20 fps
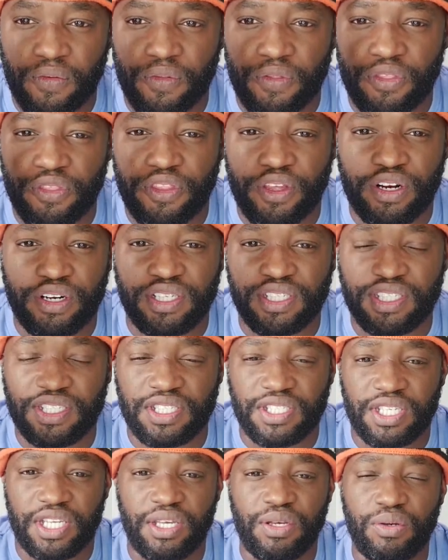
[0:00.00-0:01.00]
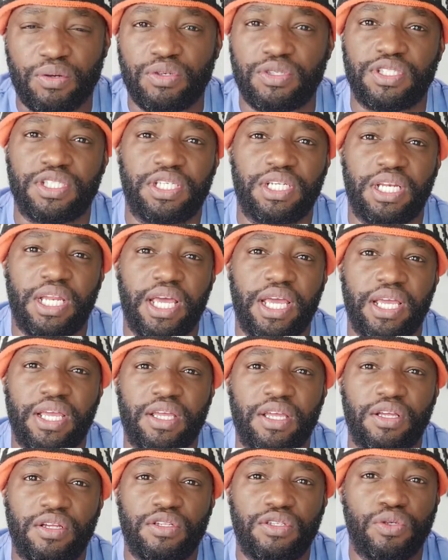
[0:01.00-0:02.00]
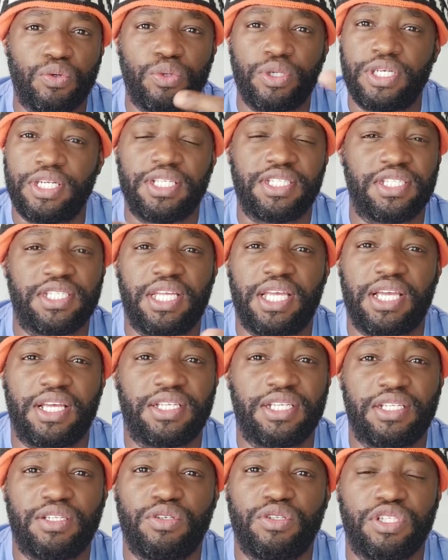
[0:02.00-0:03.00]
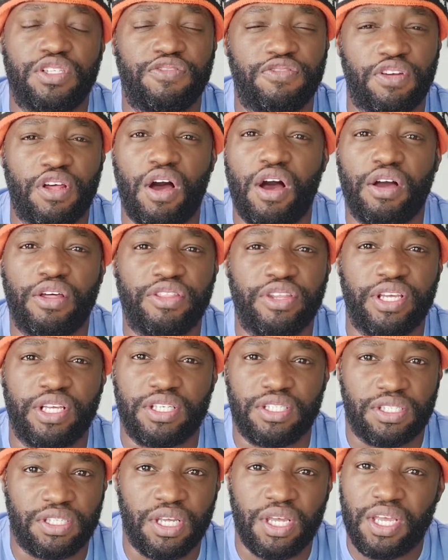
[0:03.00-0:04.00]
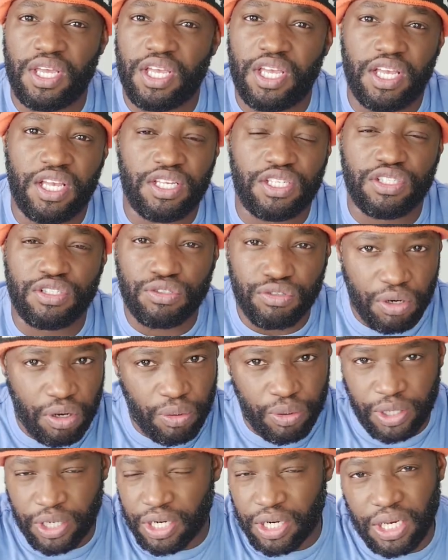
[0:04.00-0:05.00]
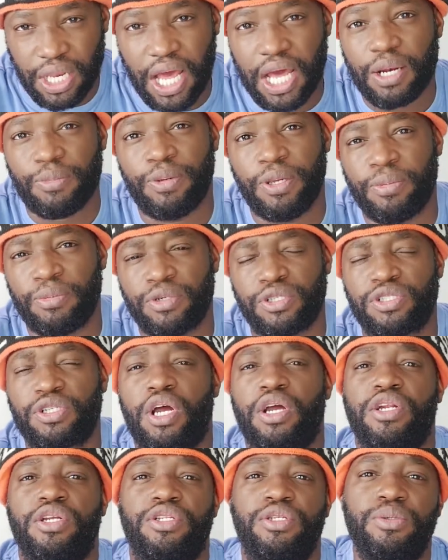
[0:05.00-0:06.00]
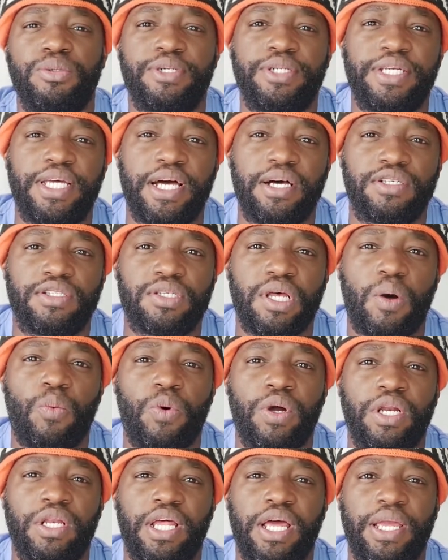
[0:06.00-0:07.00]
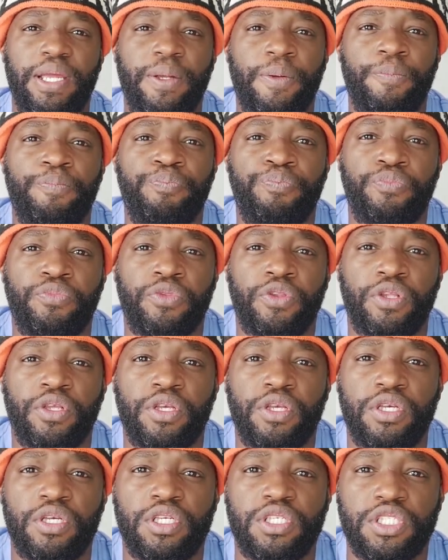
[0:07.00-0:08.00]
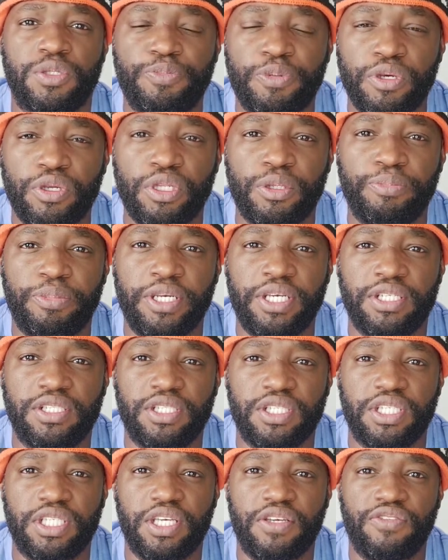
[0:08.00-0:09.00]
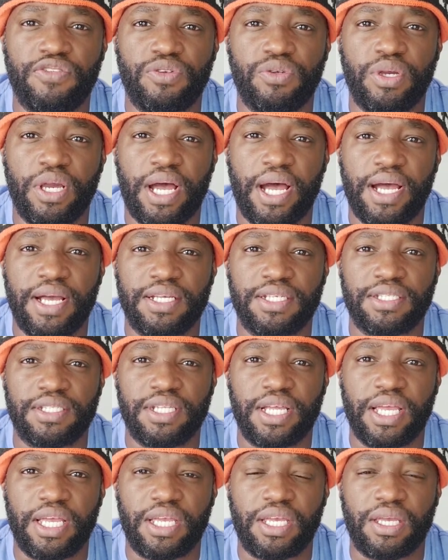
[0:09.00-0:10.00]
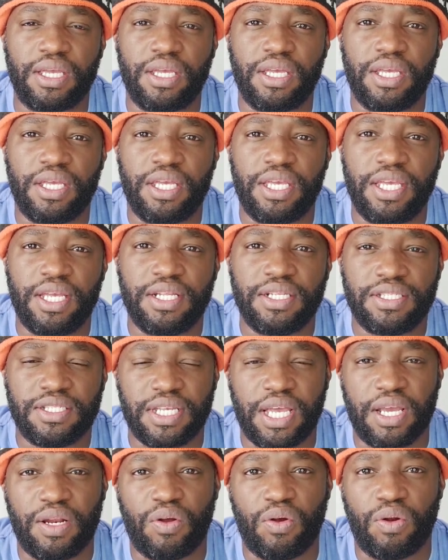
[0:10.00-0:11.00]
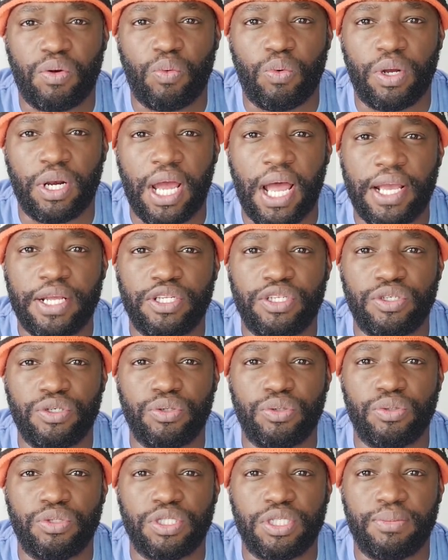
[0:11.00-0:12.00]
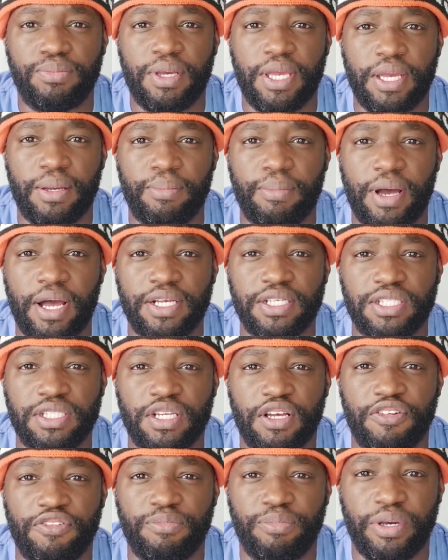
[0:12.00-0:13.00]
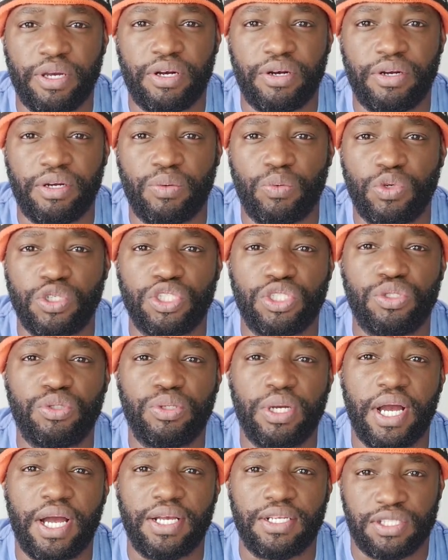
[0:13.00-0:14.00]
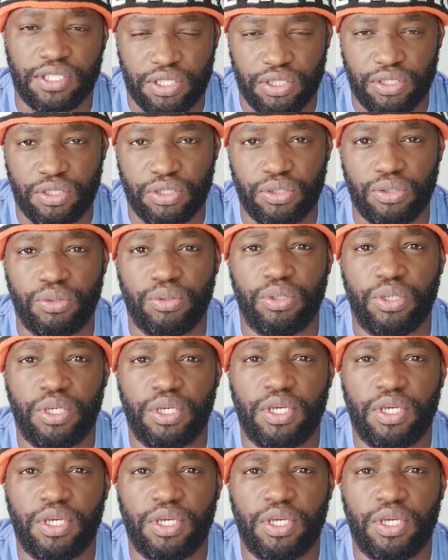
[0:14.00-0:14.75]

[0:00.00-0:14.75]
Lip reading: their skills in like doing this thing. Cause I know this vlog thing is growing and a lot of people are starting to do it now. So I wanna like spill the beans and give you guys like insight on what I do to make my stuff better and what you guys can do